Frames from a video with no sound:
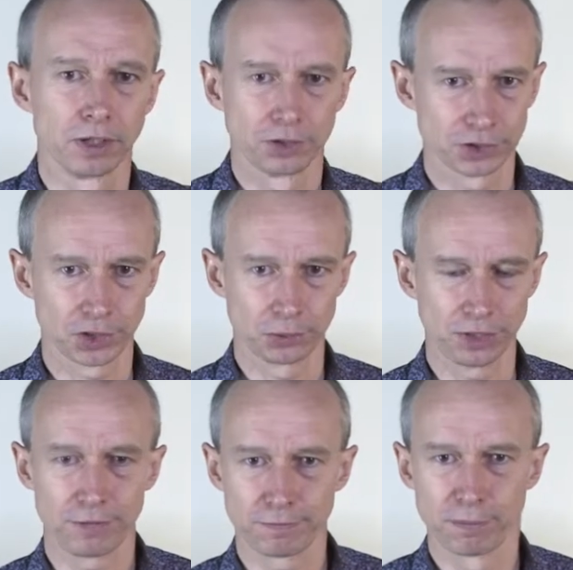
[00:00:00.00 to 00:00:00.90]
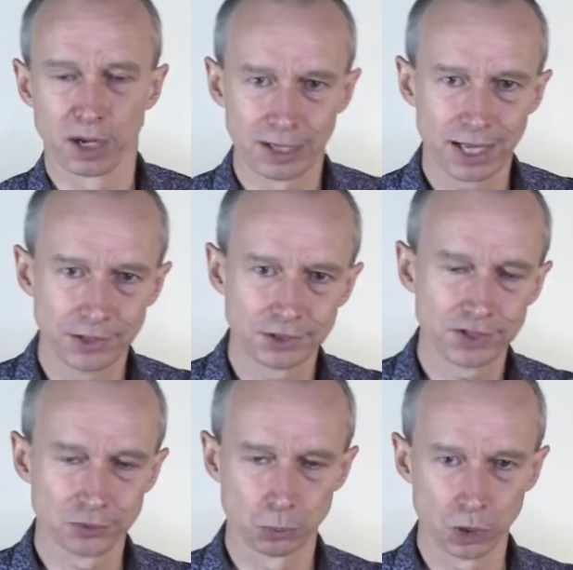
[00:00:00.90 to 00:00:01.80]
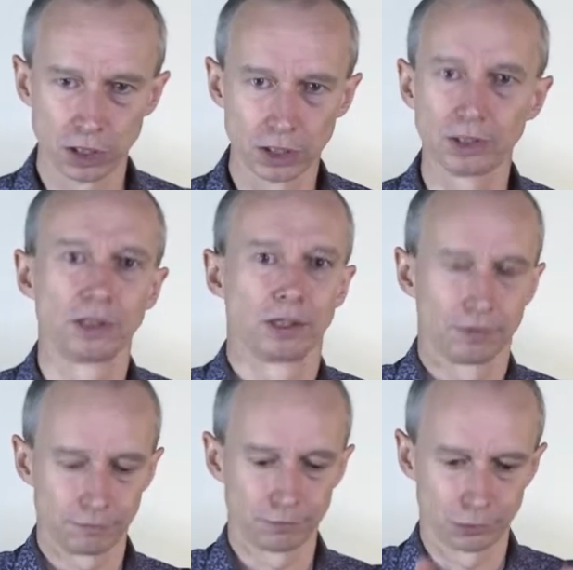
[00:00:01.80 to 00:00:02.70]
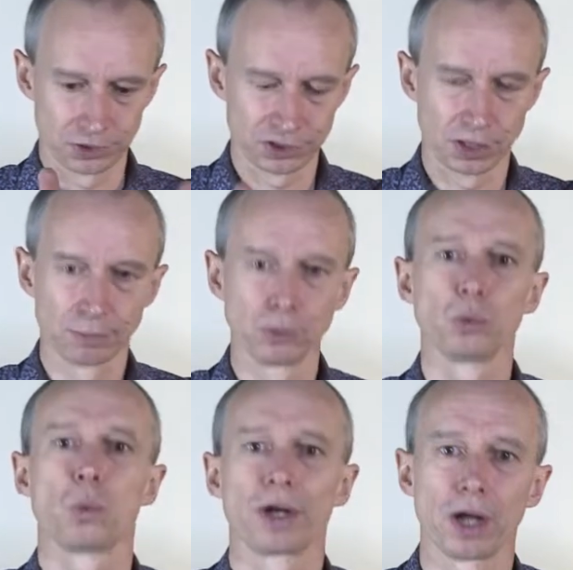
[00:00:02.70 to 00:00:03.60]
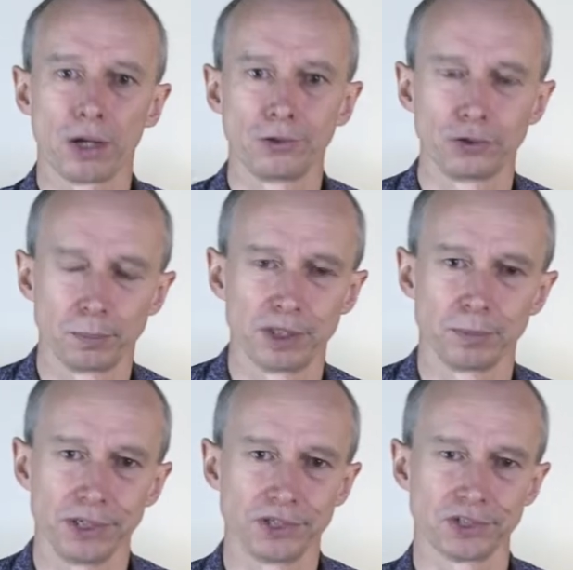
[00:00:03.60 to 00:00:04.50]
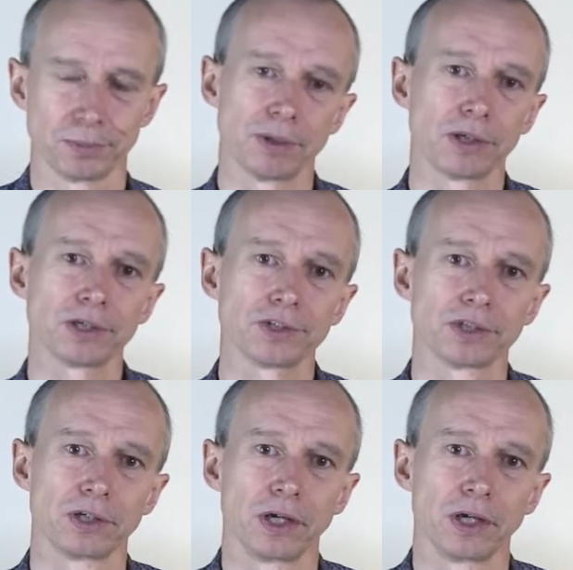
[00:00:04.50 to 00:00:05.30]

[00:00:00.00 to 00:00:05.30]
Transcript: So if my lenses were, for example, 100 millimeters apart,